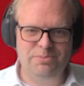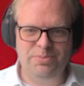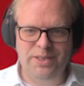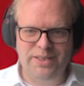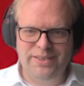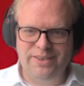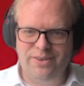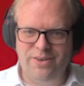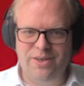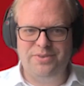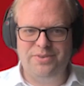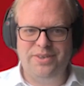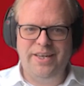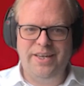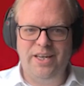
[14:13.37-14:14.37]
build all
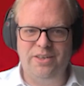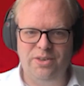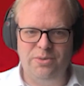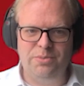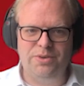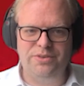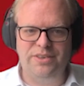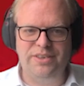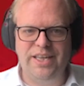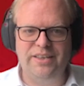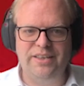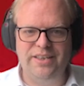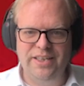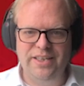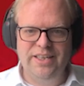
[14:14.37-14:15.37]
of their AI robots, and
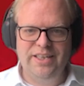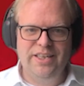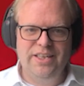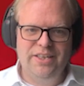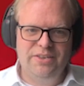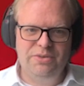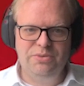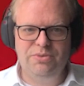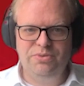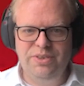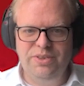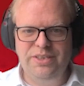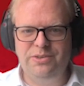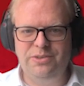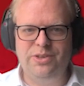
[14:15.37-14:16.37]
then you
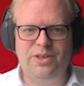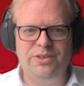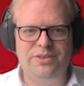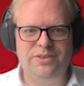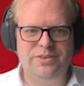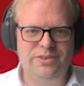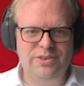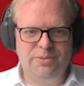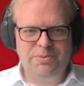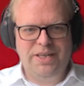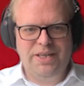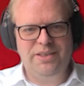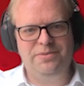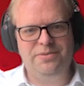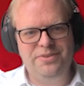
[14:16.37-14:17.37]
need to stop
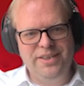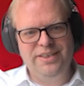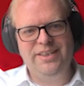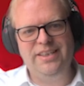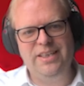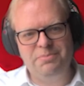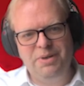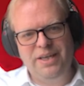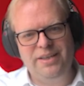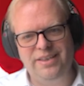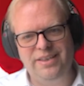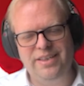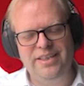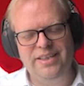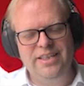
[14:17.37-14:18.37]
kind of reining them in.
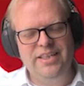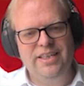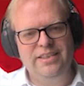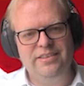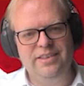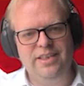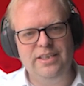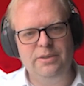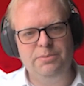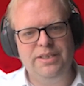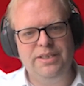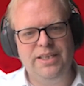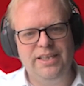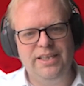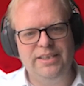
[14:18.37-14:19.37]
It's a little
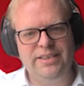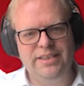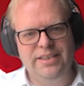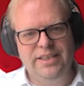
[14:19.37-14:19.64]
bit like,